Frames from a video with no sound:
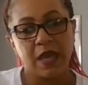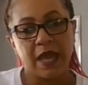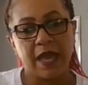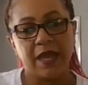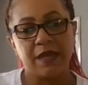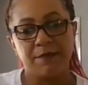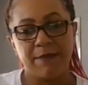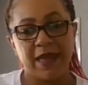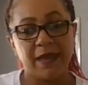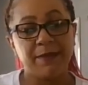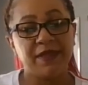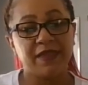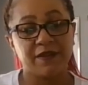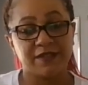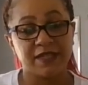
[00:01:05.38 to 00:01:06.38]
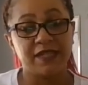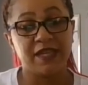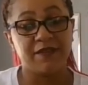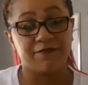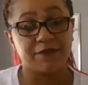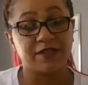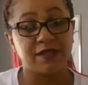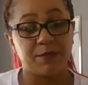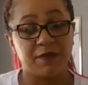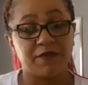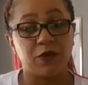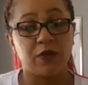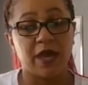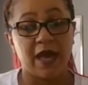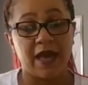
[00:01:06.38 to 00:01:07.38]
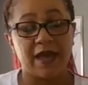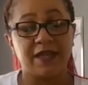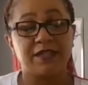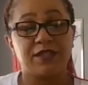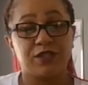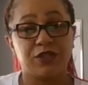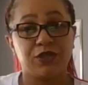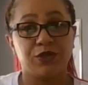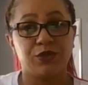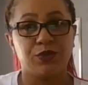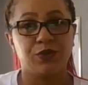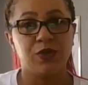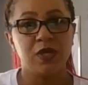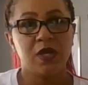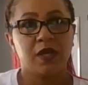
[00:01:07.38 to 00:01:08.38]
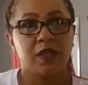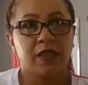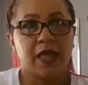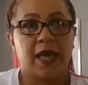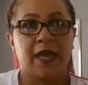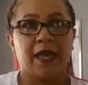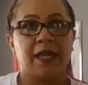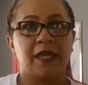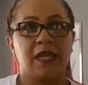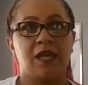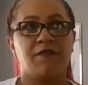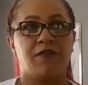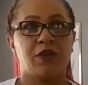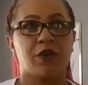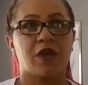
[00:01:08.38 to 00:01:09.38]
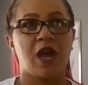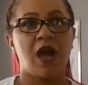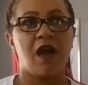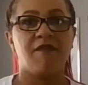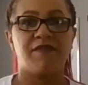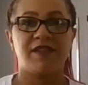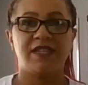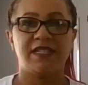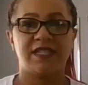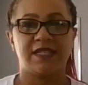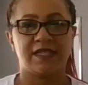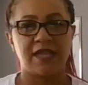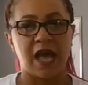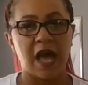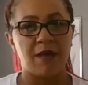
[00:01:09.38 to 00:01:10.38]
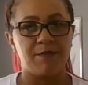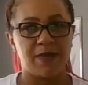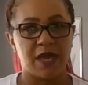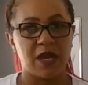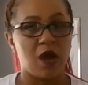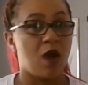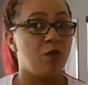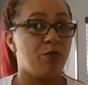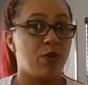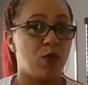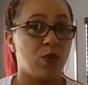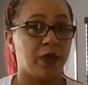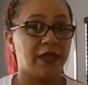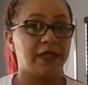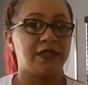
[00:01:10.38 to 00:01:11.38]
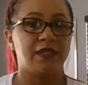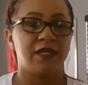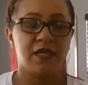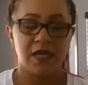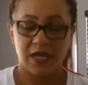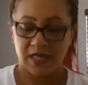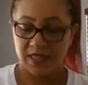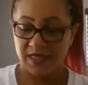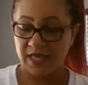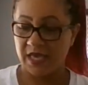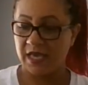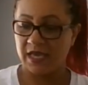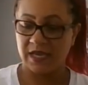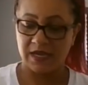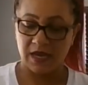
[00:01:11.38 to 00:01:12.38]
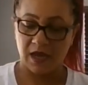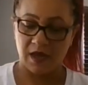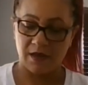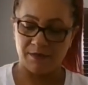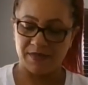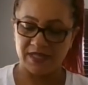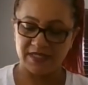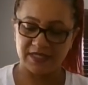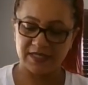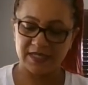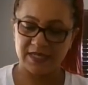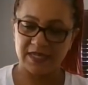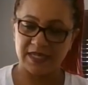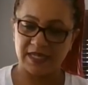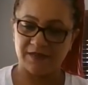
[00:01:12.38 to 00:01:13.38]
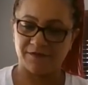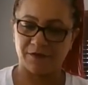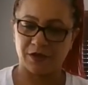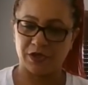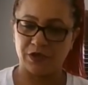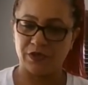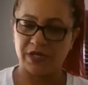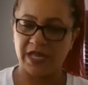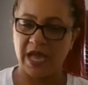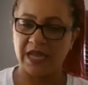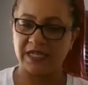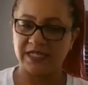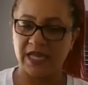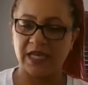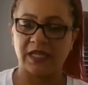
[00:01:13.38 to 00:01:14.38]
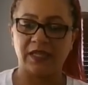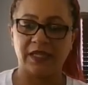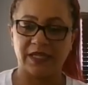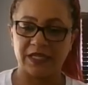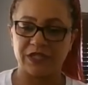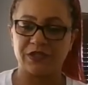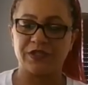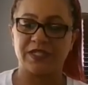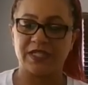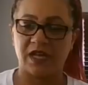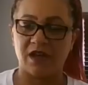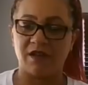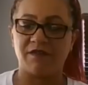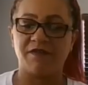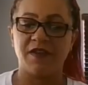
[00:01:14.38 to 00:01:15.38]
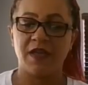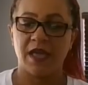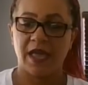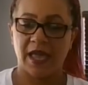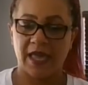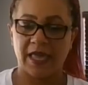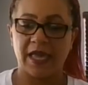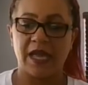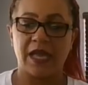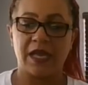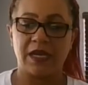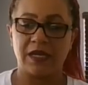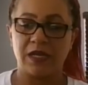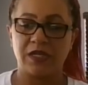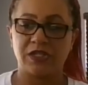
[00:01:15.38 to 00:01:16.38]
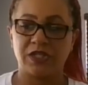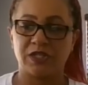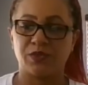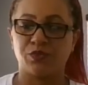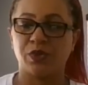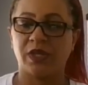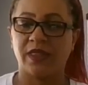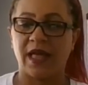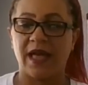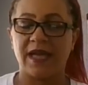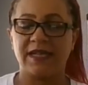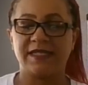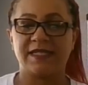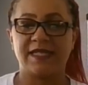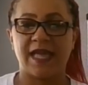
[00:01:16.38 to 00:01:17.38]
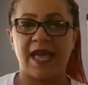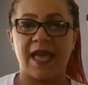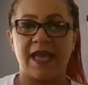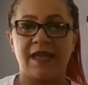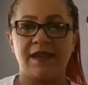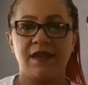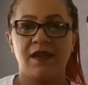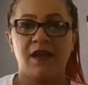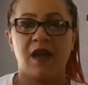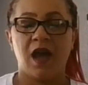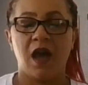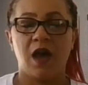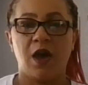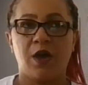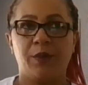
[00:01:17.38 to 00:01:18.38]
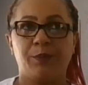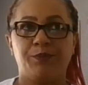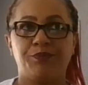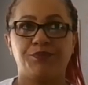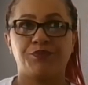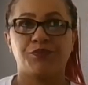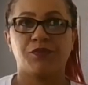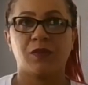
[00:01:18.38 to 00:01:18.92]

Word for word: And maybe there's a need for some of you guys to, like, if your confidence has not been on point, then um, this is a need for you to kind of take a look at yourself and just realize that. Um,